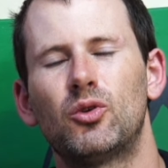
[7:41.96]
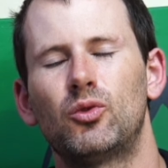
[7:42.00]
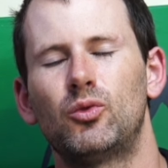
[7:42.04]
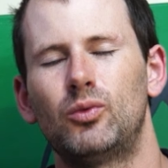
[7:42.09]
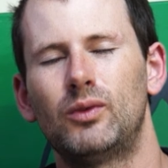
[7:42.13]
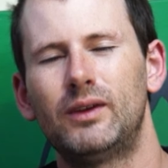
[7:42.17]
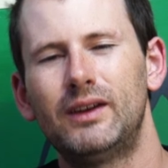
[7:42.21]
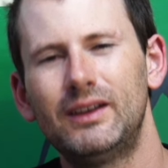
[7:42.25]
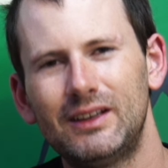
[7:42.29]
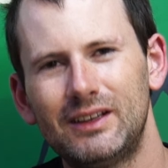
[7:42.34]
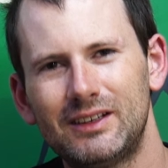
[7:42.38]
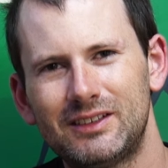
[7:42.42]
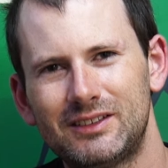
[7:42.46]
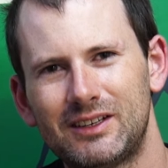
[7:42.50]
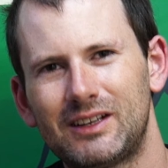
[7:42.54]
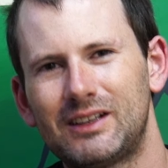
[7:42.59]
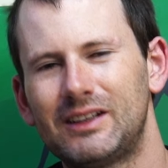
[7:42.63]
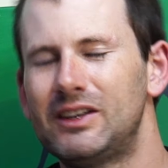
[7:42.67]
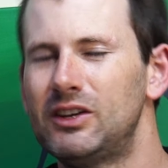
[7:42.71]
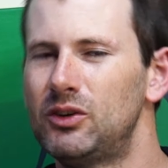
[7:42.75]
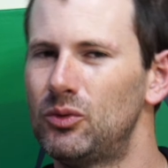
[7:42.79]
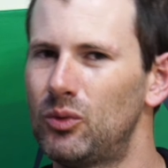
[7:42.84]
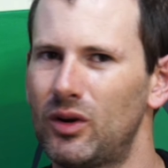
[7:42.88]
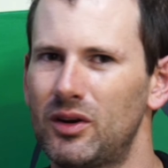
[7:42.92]

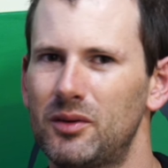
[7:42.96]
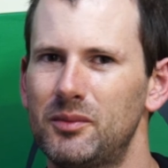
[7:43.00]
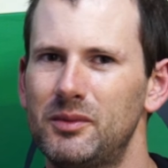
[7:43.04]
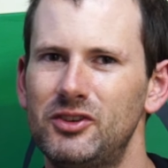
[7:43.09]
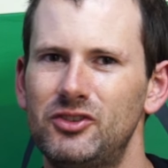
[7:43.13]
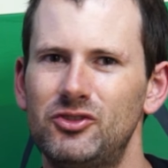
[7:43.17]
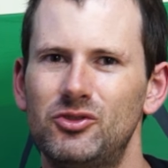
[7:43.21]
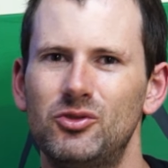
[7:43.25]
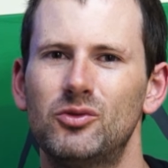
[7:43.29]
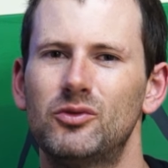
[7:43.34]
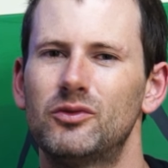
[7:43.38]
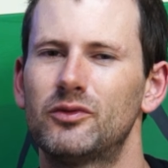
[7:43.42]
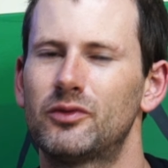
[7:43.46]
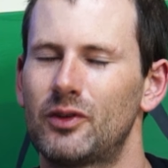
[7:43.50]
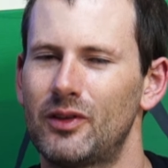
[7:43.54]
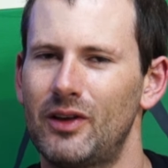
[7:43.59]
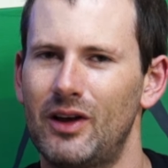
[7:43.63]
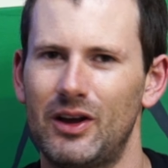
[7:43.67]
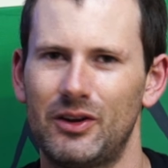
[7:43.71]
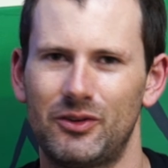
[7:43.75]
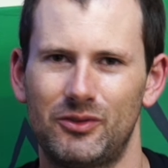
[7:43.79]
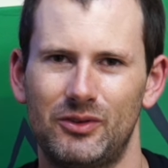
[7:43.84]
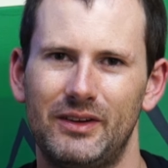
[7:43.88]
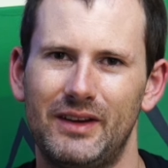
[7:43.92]
Realistically, you want to be shooting for the
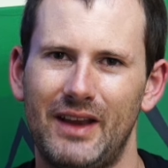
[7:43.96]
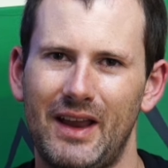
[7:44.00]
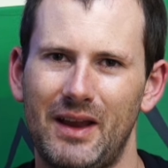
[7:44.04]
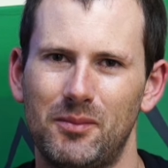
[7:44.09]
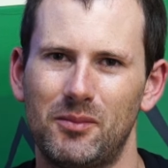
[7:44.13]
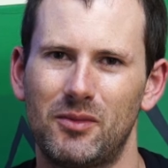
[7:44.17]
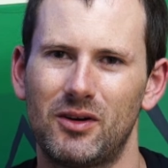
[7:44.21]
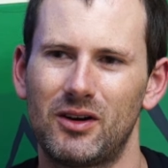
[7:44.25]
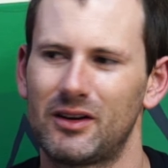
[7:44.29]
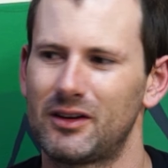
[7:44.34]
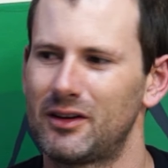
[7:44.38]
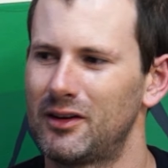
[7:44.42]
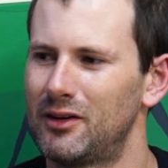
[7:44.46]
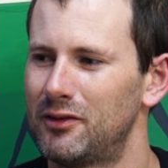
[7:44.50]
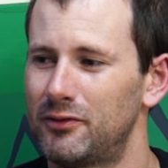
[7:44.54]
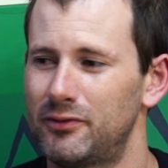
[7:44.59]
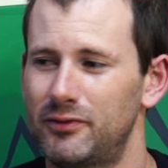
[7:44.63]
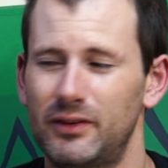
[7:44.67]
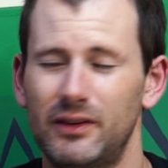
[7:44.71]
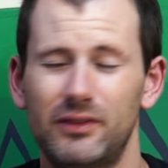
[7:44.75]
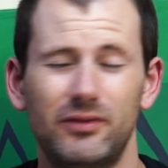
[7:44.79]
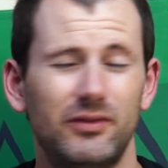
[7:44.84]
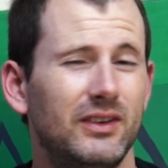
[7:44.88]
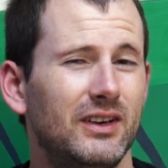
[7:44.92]
100-day mark.
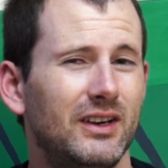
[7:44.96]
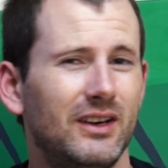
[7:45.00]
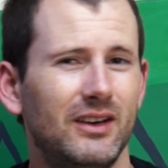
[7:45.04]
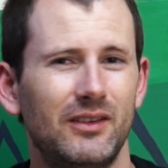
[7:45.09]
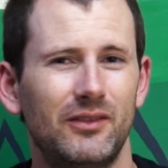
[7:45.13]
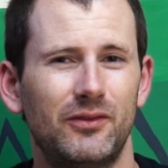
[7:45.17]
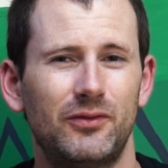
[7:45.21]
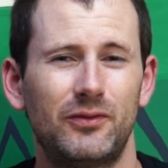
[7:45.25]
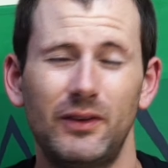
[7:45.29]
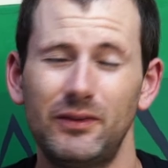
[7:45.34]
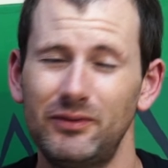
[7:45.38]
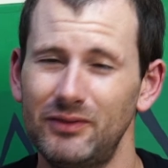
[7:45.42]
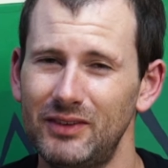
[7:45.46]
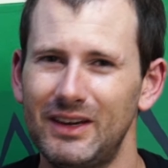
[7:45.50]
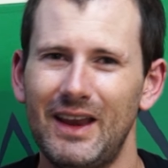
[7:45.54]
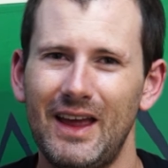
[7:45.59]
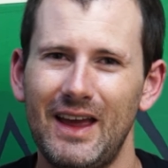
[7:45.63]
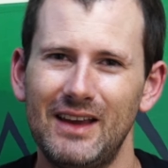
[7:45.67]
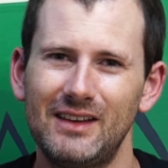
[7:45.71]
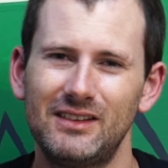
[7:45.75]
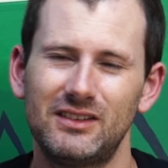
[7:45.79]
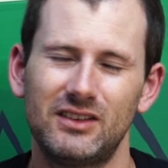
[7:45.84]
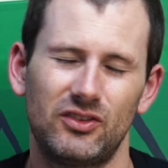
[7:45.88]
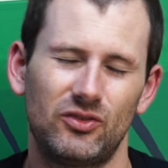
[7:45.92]
50
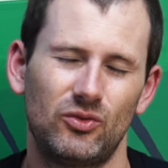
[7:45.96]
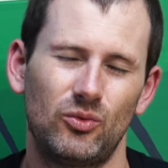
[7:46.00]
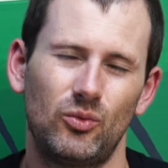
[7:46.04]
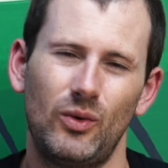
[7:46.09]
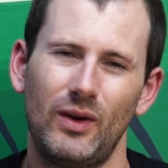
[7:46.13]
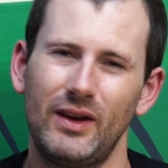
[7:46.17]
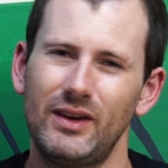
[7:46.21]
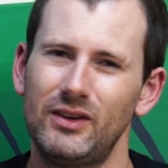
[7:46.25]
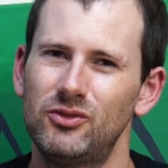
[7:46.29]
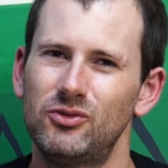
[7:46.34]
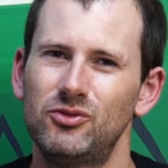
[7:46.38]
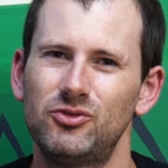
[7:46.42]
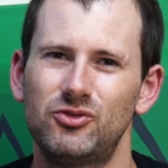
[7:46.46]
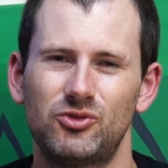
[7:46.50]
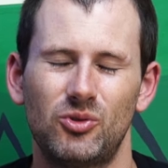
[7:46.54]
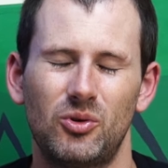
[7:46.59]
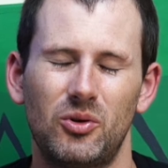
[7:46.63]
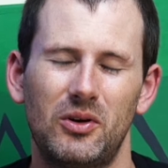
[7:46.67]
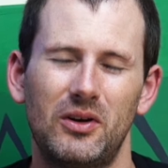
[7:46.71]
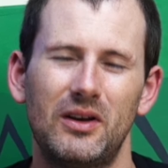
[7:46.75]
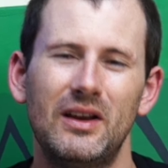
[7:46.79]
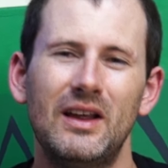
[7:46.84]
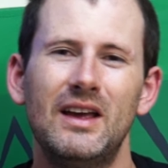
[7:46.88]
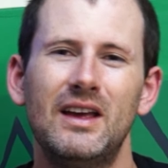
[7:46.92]
days is way too
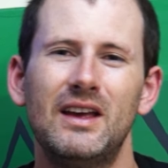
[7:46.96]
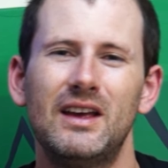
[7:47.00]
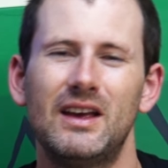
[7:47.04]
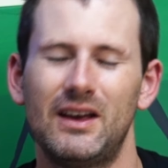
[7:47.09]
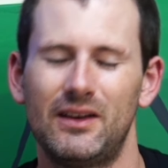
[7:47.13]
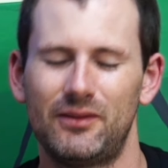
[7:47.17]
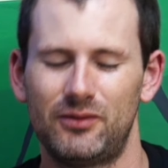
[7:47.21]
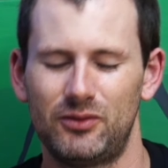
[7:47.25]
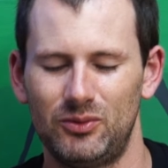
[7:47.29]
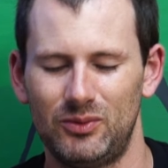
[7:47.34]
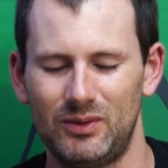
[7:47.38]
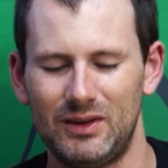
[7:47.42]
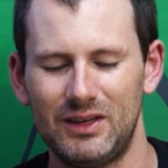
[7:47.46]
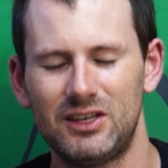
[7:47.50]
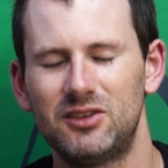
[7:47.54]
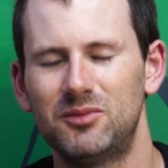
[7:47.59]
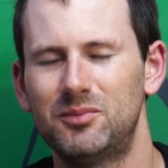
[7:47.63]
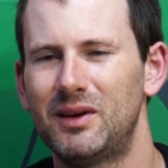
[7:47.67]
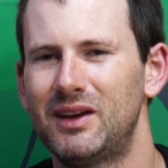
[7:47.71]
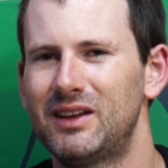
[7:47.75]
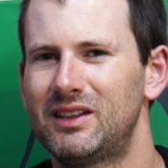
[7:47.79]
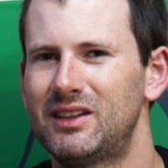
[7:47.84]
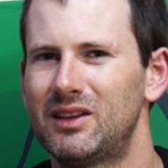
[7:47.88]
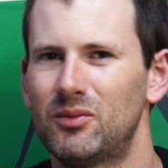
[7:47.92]
short. If you
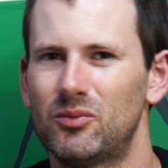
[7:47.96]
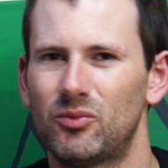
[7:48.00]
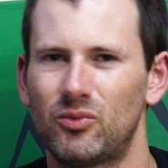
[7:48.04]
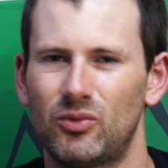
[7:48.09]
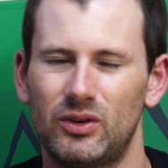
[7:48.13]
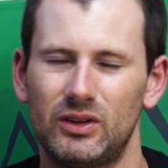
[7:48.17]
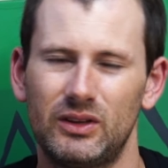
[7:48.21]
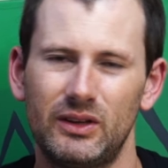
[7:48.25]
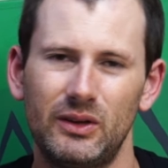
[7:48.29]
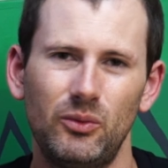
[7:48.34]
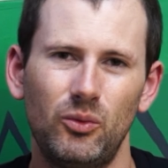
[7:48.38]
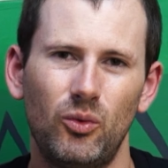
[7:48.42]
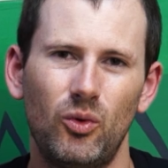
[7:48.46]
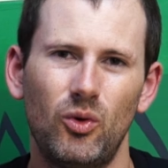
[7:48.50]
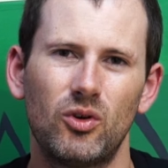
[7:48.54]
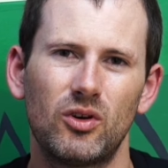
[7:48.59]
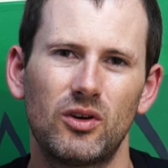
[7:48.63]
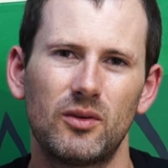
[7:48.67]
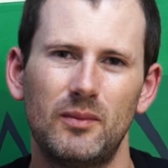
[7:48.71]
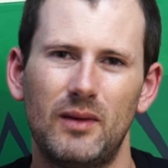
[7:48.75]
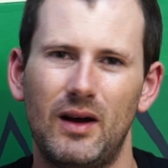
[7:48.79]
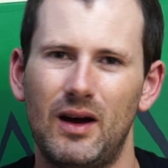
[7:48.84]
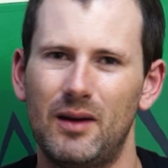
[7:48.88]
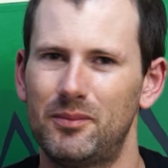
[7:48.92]
incubate them really
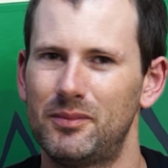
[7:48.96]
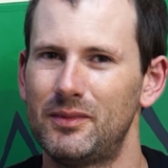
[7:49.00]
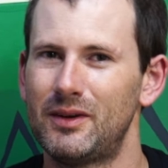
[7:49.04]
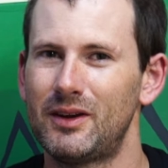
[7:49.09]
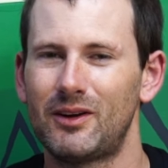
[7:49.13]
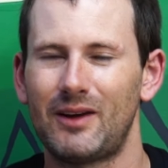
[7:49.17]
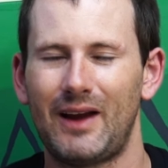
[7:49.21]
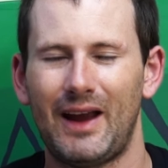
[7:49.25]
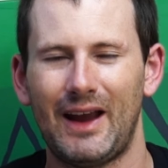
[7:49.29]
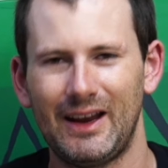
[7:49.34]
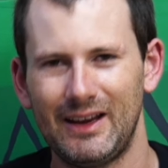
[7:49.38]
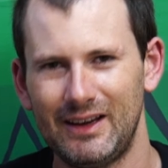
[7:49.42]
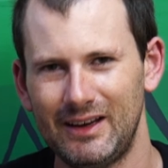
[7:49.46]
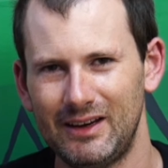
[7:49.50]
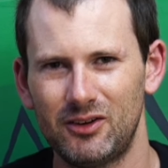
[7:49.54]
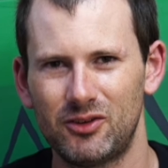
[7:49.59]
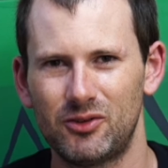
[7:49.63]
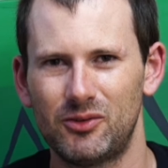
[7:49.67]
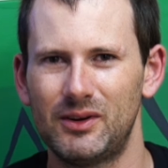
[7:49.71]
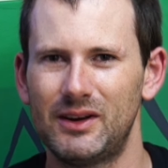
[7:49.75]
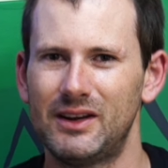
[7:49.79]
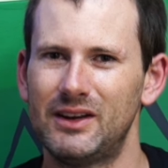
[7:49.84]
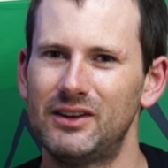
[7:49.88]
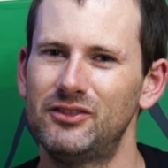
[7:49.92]
warm, up near 80
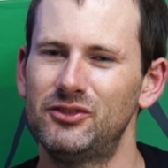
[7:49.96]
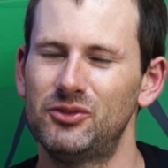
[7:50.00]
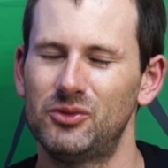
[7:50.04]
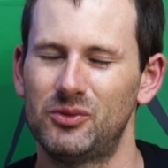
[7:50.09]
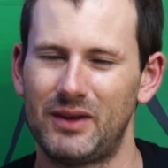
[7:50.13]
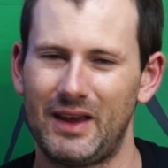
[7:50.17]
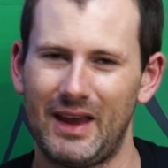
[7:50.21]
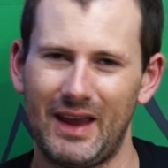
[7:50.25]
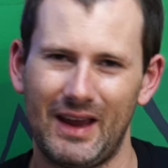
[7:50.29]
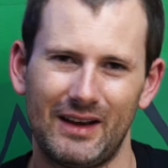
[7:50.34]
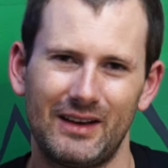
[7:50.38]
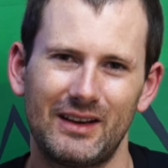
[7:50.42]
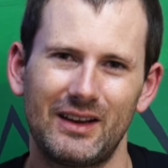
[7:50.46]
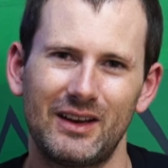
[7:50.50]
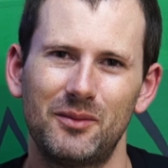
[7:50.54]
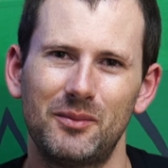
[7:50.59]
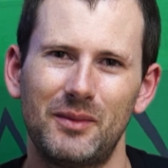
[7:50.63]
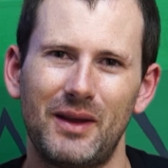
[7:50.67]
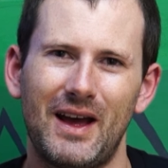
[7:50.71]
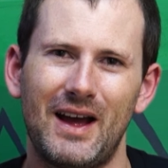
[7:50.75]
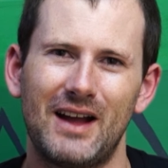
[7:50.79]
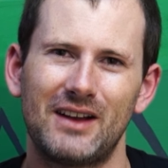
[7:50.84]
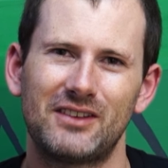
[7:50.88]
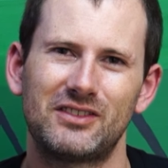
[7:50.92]
degrees, you can get them
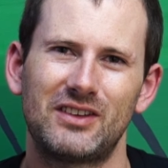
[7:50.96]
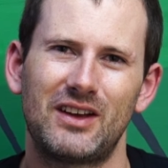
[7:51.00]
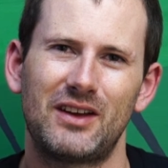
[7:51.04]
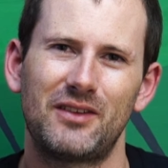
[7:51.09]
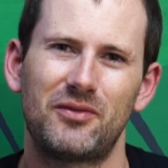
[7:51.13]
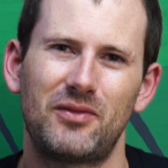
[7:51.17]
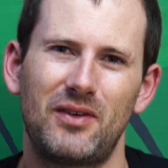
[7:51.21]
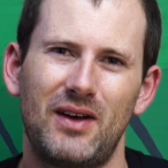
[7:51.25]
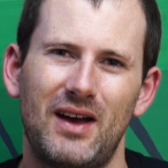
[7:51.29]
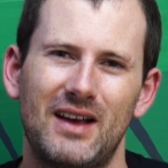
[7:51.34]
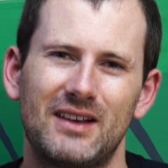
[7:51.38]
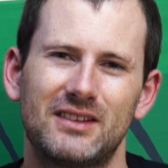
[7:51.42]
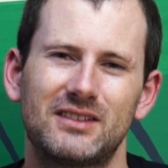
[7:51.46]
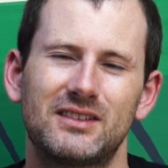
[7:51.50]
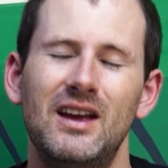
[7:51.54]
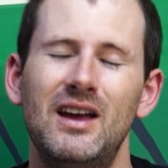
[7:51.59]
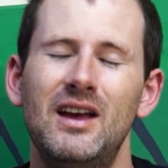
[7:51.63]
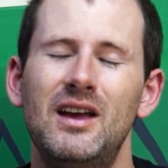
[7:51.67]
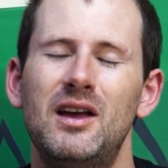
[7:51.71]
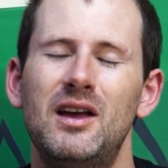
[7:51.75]
to hatch that fast,